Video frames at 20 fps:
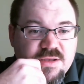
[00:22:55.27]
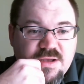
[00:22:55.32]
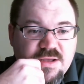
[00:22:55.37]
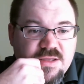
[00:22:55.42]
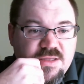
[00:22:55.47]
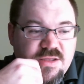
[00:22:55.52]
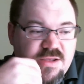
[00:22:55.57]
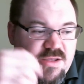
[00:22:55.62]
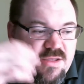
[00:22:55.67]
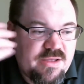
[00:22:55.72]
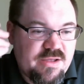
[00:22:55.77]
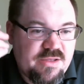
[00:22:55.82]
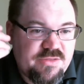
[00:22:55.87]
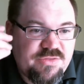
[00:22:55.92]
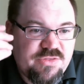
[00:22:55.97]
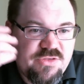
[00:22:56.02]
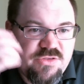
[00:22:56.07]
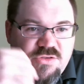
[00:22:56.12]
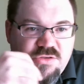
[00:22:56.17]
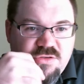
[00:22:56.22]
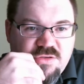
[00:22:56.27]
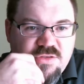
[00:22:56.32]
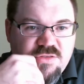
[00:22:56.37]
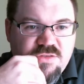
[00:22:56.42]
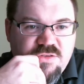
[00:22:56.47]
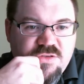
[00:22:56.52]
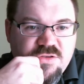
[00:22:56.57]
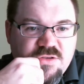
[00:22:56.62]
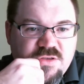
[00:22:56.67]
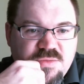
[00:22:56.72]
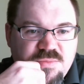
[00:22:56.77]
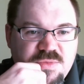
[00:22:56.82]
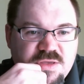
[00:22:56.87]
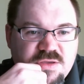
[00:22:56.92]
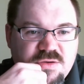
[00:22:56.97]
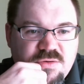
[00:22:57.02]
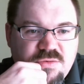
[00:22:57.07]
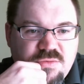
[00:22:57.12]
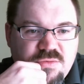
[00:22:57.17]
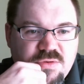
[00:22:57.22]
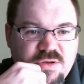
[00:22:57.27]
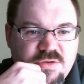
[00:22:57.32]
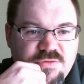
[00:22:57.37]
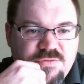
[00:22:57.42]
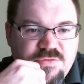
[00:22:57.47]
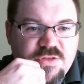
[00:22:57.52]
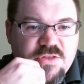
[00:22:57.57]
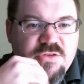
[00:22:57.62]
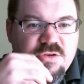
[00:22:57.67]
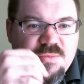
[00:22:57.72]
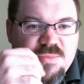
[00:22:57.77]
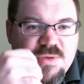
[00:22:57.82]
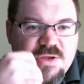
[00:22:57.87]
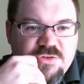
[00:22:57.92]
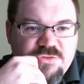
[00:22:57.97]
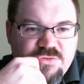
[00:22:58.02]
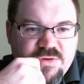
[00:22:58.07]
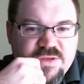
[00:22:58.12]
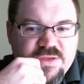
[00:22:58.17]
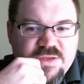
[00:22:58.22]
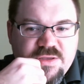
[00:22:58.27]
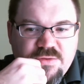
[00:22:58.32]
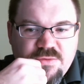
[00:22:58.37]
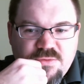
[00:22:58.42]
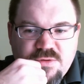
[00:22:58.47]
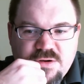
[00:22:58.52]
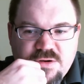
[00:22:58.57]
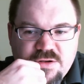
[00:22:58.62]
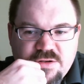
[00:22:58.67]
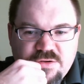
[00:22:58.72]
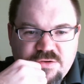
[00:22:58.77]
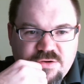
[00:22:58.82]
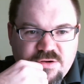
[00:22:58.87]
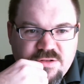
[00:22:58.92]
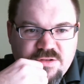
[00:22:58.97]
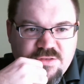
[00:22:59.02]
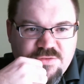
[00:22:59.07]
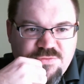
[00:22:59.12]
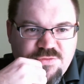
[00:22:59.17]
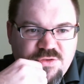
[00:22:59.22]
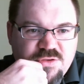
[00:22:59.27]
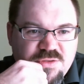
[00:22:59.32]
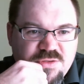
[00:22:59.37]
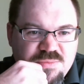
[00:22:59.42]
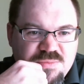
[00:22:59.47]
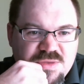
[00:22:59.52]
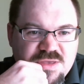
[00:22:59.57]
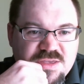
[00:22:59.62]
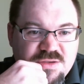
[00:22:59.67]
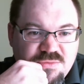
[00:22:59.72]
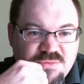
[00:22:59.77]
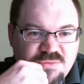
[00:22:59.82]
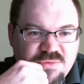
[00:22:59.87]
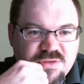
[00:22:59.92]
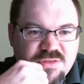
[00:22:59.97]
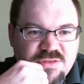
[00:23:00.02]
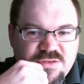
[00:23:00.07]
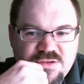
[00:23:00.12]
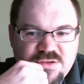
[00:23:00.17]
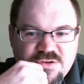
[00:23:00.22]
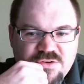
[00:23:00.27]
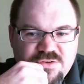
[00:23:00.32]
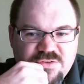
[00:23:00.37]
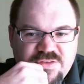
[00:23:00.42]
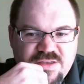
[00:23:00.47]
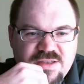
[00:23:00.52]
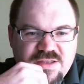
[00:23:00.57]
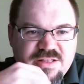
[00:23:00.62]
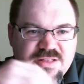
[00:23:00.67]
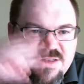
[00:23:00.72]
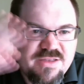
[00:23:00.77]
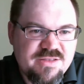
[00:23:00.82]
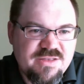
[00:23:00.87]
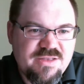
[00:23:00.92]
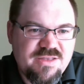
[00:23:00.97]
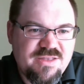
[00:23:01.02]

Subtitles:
I think you can make a video about drinking water, and if you can make it really entertaining,